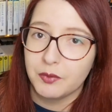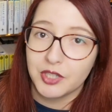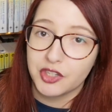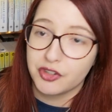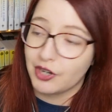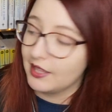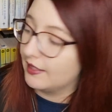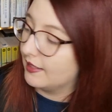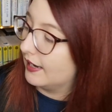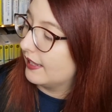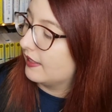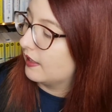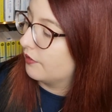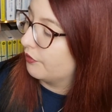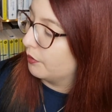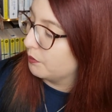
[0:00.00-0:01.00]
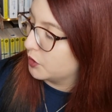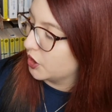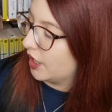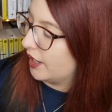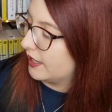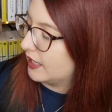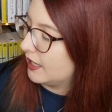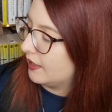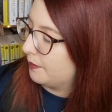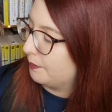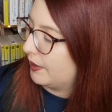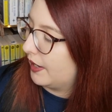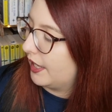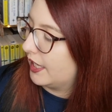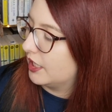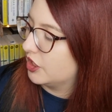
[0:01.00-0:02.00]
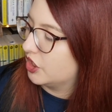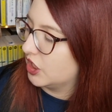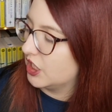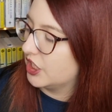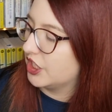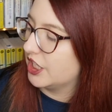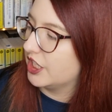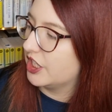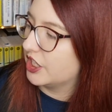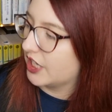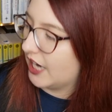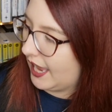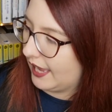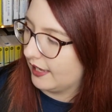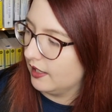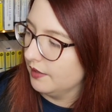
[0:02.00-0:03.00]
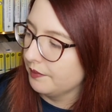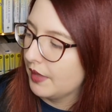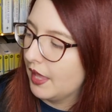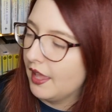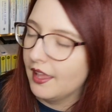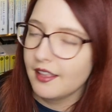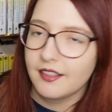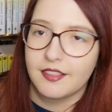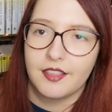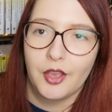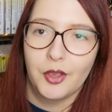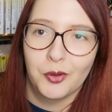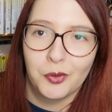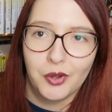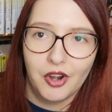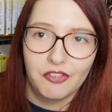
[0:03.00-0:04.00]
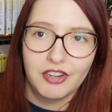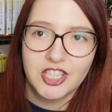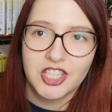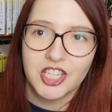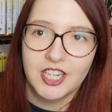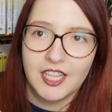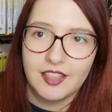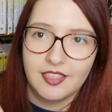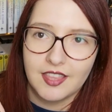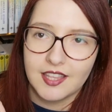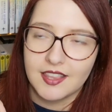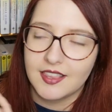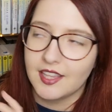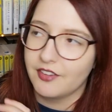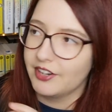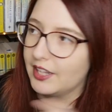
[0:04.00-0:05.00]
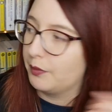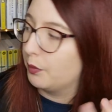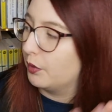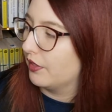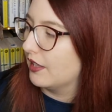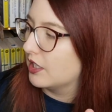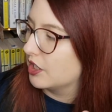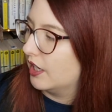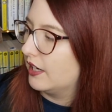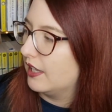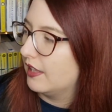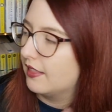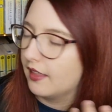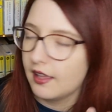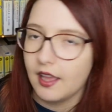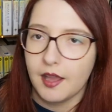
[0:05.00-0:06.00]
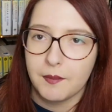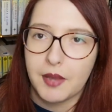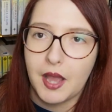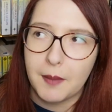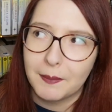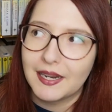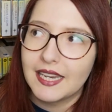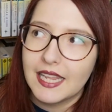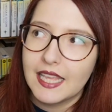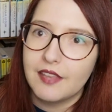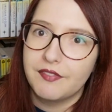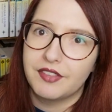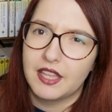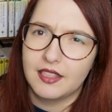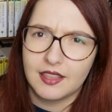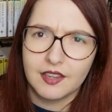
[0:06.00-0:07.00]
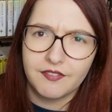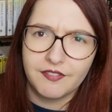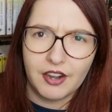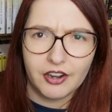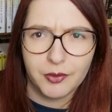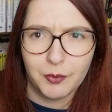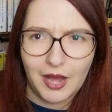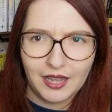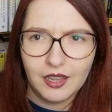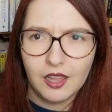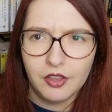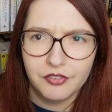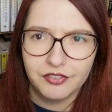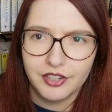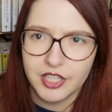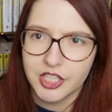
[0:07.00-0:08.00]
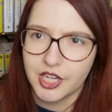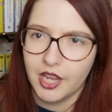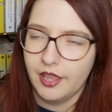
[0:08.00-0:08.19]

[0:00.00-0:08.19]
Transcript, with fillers: and it was translated from Chinese by Gigi Chang. So originally this series was in Chinese. Um, I believe it did very well over in